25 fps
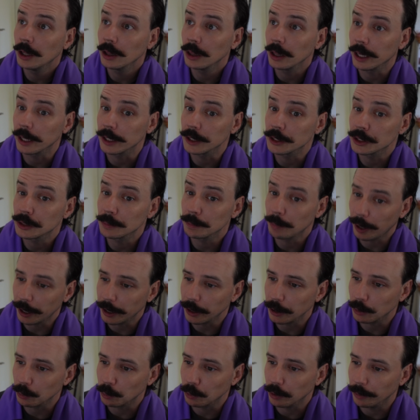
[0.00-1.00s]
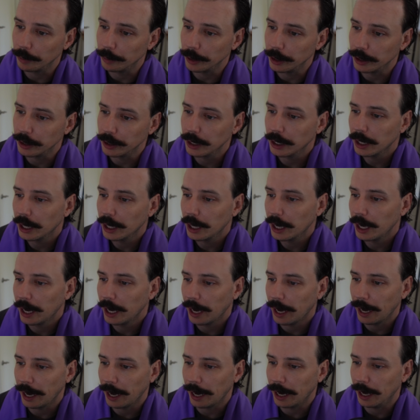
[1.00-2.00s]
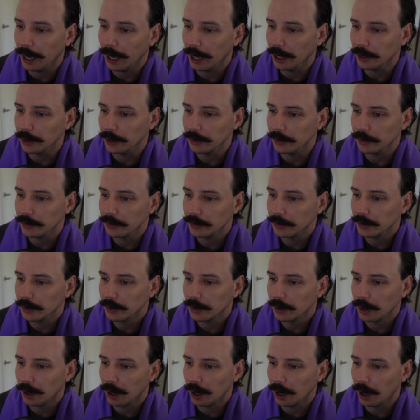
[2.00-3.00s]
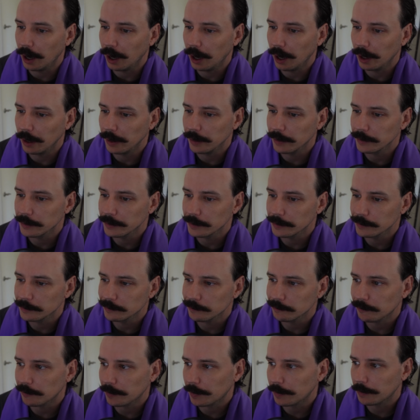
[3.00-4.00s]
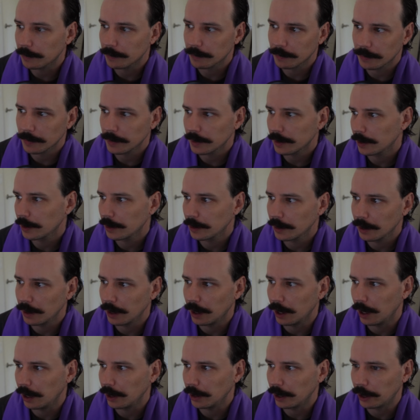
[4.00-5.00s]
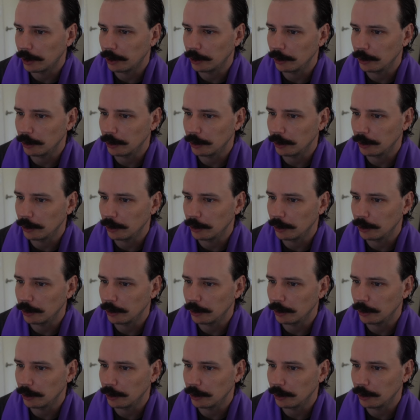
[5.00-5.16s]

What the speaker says: like Spider-Woman and I don't know,